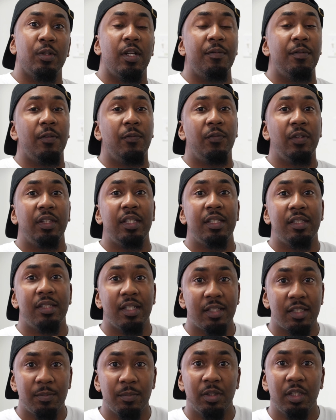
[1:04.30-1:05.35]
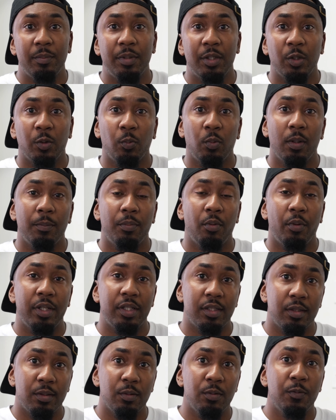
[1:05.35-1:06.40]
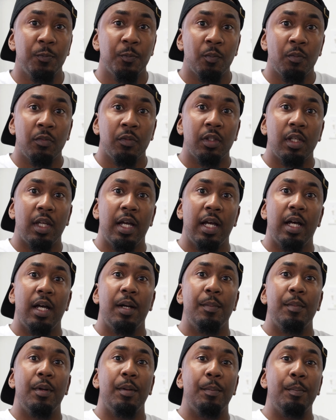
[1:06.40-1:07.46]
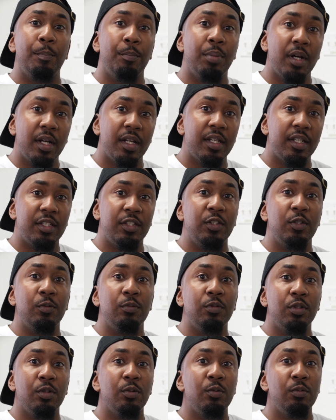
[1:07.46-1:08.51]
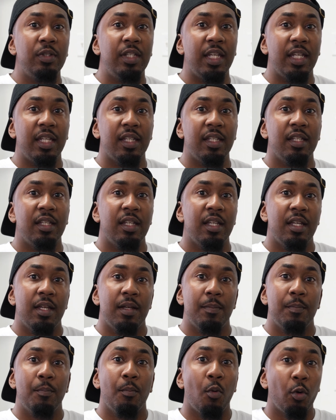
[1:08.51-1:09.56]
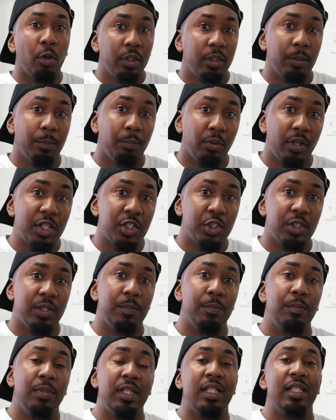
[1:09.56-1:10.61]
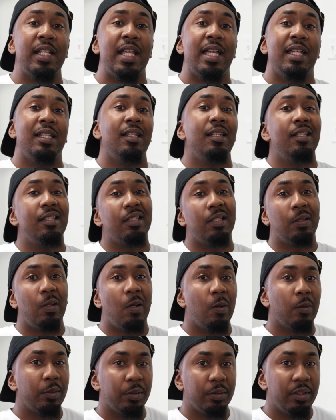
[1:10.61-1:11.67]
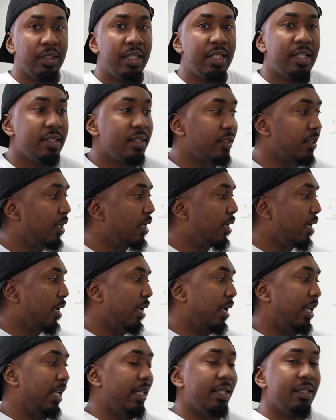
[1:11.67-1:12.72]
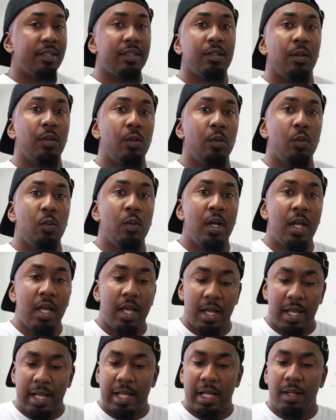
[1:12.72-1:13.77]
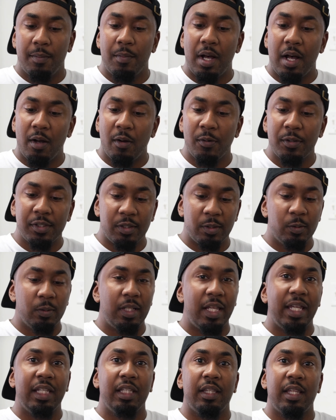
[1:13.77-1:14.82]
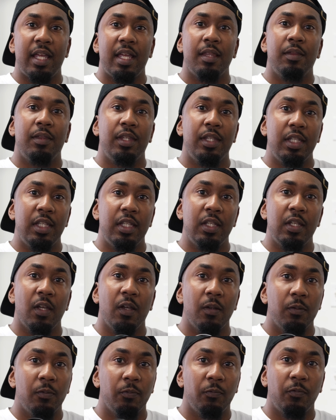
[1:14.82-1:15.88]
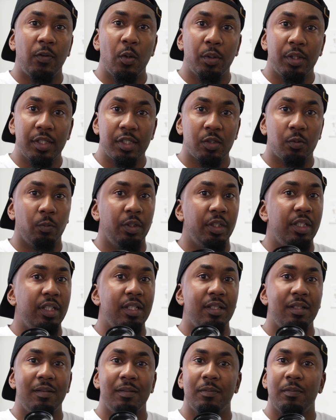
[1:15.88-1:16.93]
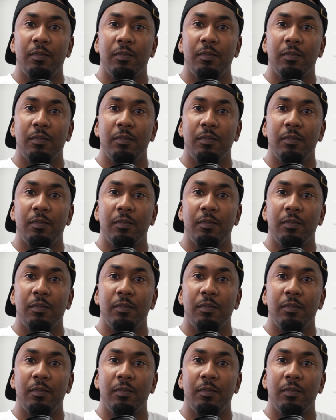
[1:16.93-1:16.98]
of the 56mm 1.2, but you do get more compression, being that it is a longer lens. And so I also like that the focus ring,